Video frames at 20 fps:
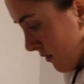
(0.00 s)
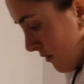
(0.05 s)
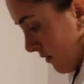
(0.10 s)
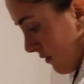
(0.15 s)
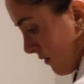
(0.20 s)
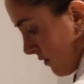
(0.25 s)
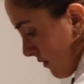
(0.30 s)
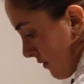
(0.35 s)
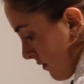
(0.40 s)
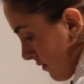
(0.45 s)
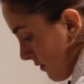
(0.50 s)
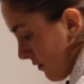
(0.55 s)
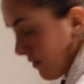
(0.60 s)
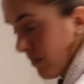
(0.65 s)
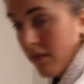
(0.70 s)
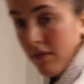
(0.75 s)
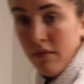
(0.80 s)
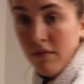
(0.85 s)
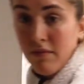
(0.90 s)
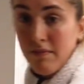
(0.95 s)
are you doing?
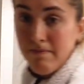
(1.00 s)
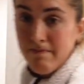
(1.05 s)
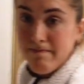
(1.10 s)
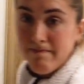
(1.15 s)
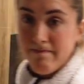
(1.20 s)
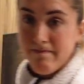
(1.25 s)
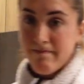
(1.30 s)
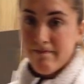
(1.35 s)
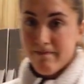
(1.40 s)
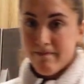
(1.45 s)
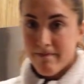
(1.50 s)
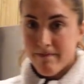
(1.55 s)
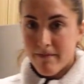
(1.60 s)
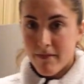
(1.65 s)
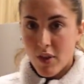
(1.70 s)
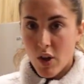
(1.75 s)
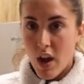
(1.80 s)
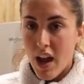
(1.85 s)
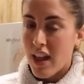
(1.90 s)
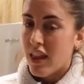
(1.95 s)

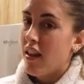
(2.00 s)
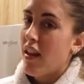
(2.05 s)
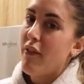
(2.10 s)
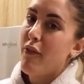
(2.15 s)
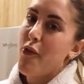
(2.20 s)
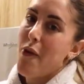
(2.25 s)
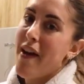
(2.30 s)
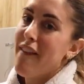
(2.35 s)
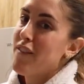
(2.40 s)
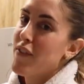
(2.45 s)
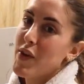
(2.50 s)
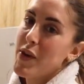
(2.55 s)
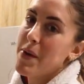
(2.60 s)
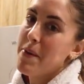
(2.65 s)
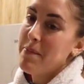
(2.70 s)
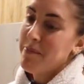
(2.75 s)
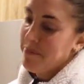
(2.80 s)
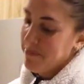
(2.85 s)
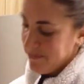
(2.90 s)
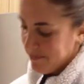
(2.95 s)
I love wet
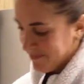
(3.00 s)
food.